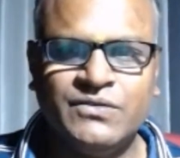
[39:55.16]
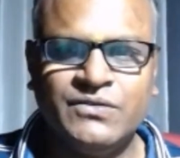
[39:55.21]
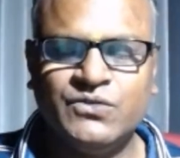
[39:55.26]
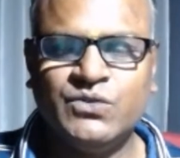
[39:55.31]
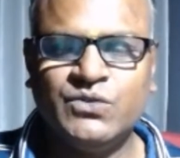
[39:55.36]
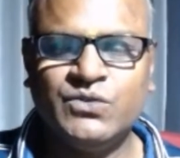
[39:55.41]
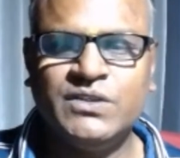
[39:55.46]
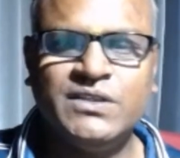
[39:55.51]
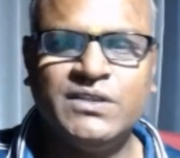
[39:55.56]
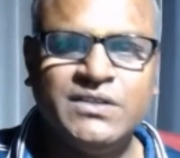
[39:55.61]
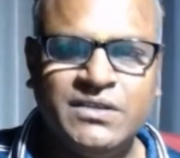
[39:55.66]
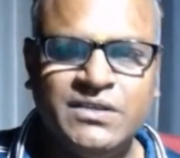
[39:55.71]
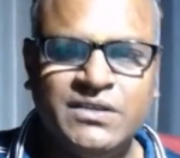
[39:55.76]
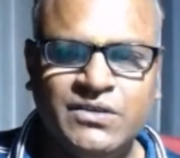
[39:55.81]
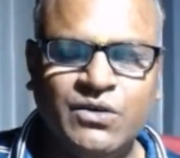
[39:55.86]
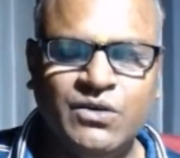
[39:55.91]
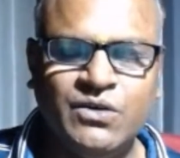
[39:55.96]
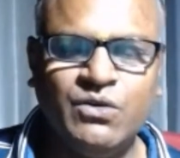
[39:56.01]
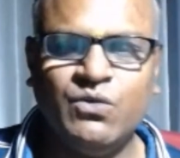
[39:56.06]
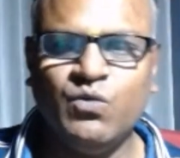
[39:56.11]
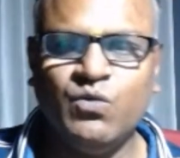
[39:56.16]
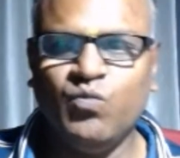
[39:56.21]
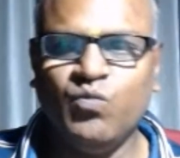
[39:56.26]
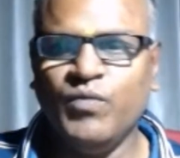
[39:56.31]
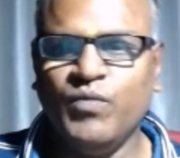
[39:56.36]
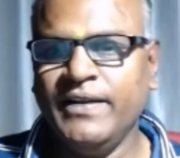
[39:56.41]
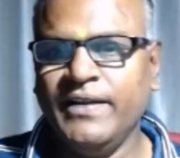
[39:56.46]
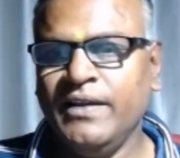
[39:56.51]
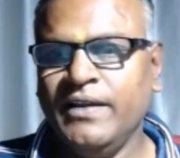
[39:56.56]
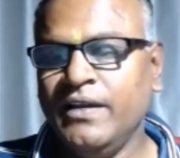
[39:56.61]
So this is your
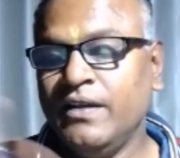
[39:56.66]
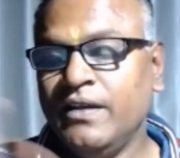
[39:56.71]
homework.